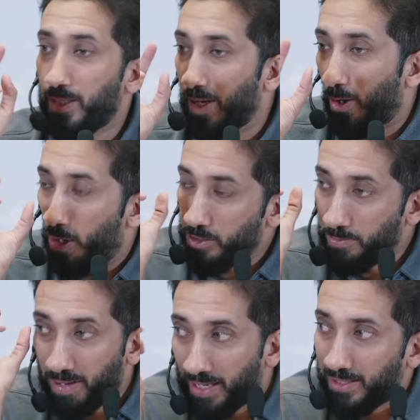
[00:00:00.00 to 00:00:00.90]

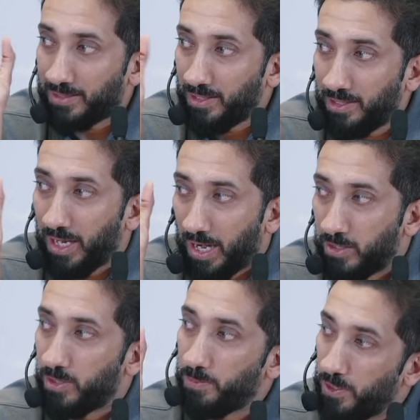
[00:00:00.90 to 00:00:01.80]
Automatically the
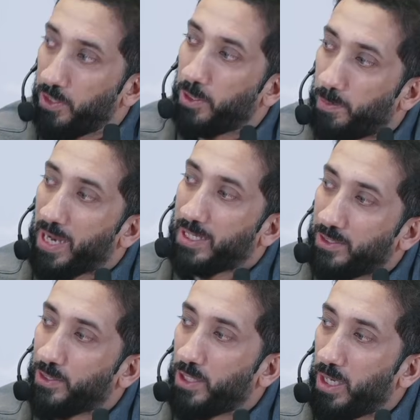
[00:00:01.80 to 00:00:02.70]
Arab ear back in
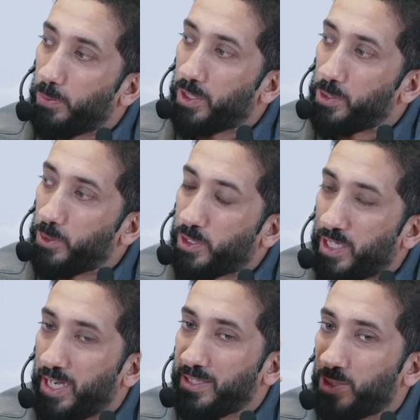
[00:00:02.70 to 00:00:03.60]
the day would
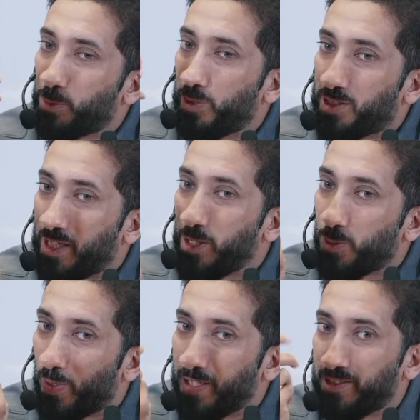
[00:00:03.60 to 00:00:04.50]
understand this was said
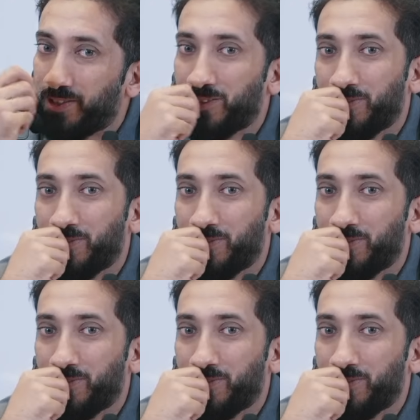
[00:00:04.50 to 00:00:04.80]
twice.